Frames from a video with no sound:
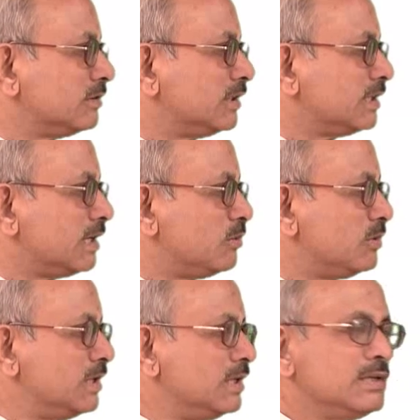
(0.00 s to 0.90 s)
This is how
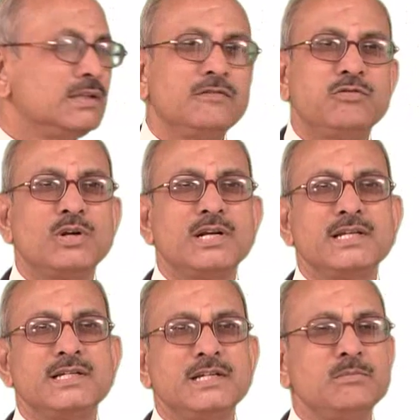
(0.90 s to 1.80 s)
the foreign
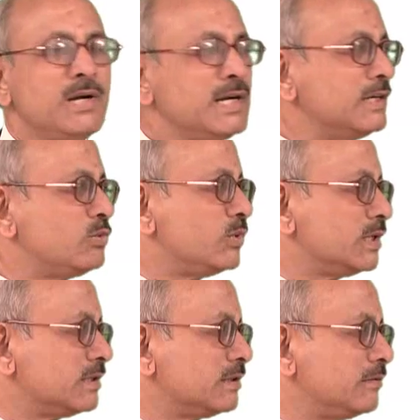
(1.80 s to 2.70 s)
exchange market
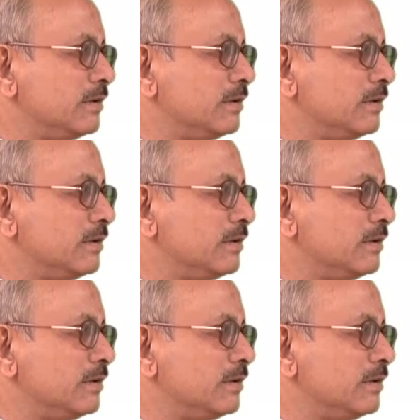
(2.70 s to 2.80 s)
works,